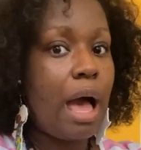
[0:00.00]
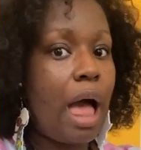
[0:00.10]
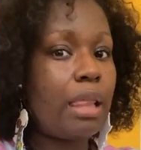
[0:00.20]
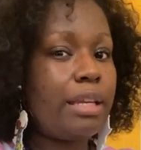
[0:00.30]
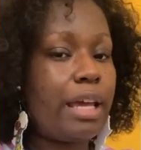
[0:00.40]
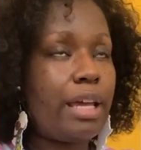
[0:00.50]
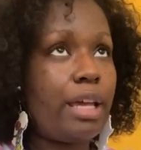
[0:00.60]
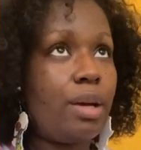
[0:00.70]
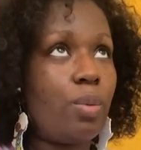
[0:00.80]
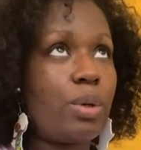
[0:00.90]

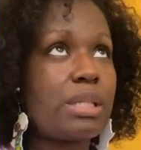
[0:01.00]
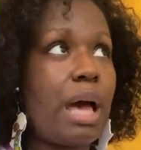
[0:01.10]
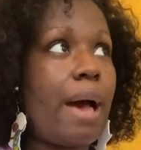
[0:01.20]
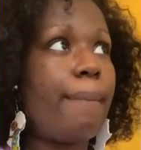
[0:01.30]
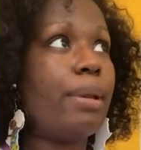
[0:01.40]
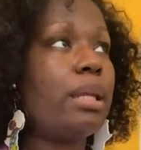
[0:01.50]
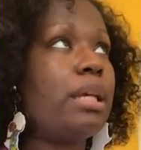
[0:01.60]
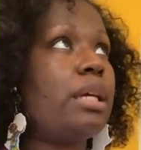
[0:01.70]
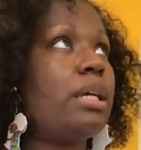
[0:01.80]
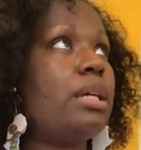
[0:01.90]
Holiday Inn was, I
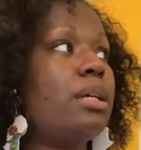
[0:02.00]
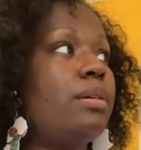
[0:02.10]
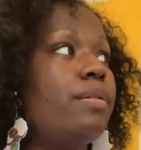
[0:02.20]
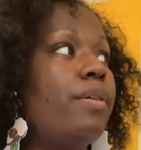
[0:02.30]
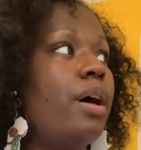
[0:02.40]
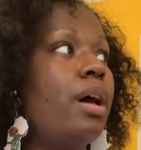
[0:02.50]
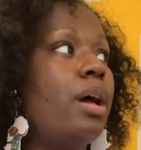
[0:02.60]
believe